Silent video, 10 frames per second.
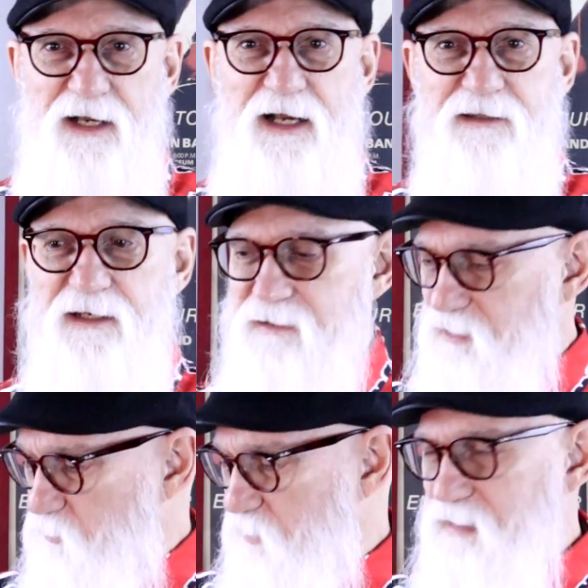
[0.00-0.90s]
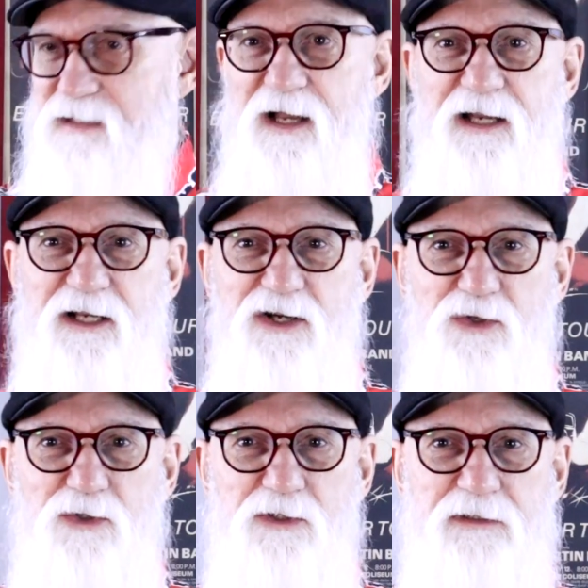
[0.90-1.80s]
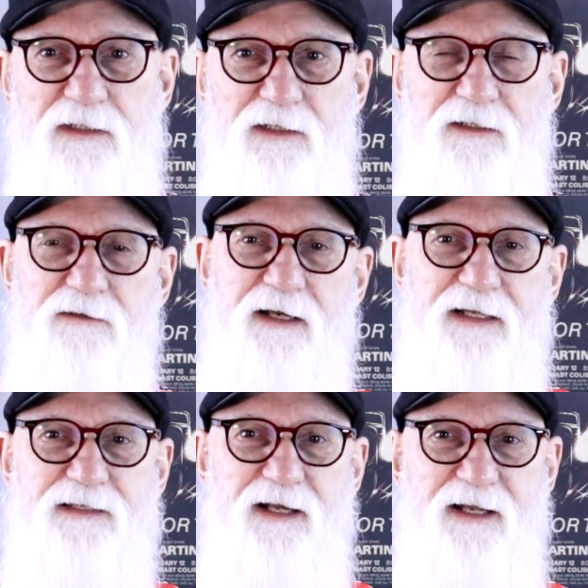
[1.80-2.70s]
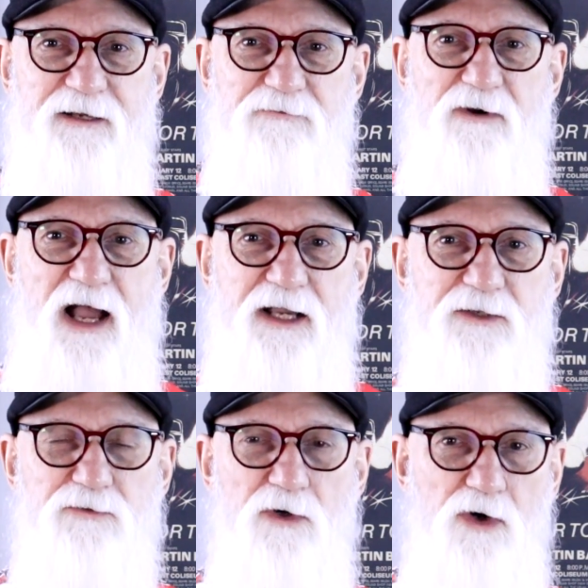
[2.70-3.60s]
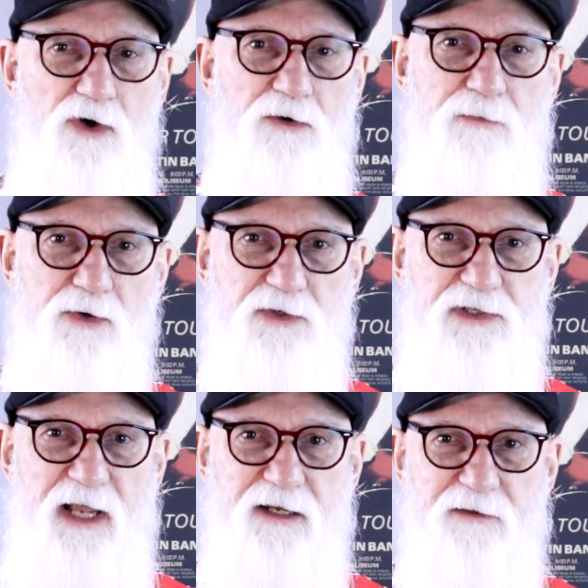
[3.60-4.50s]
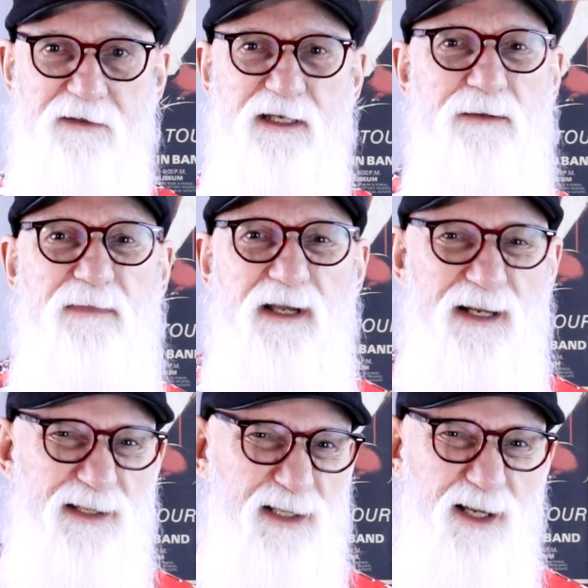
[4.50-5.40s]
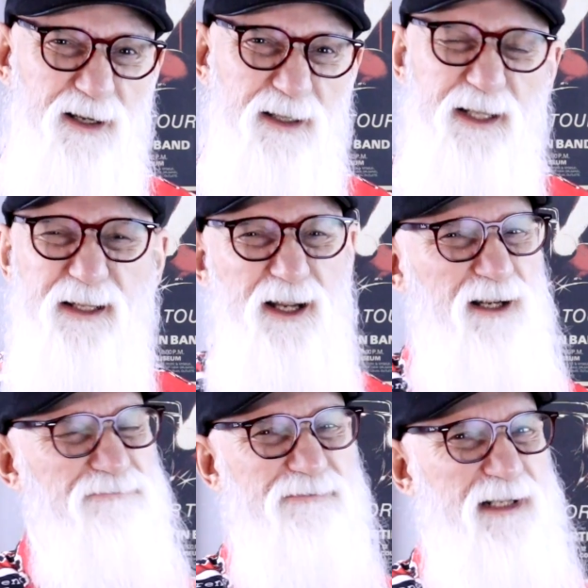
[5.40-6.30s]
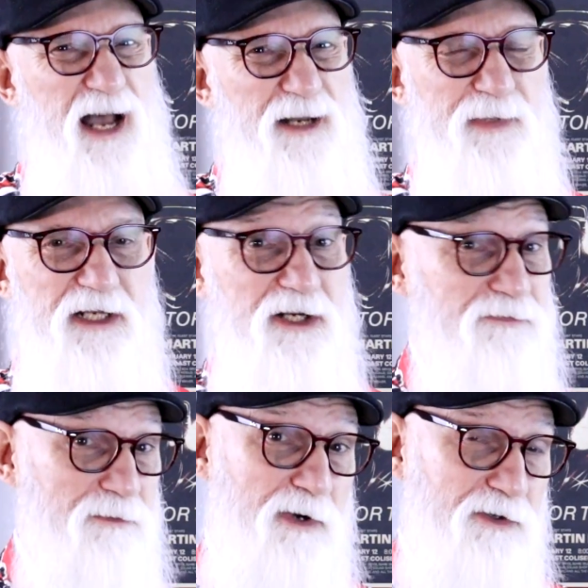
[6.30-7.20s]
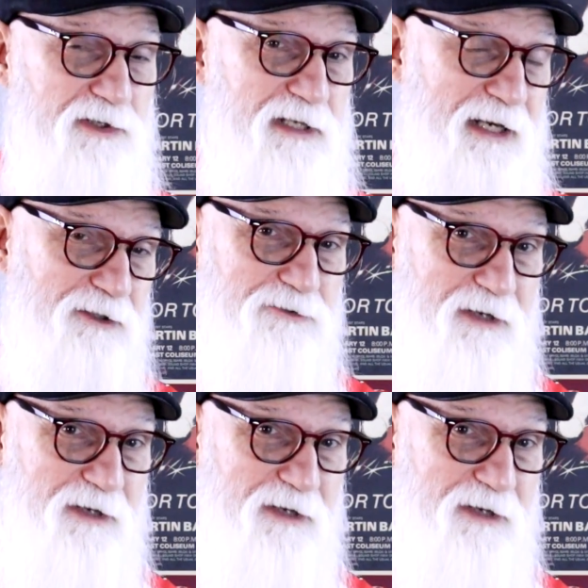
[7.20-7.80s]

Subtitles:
I think this one is kind of cool, right? It's got a rock and roll motorcycle theme, got a skull in there. Got to be good for motorcycles,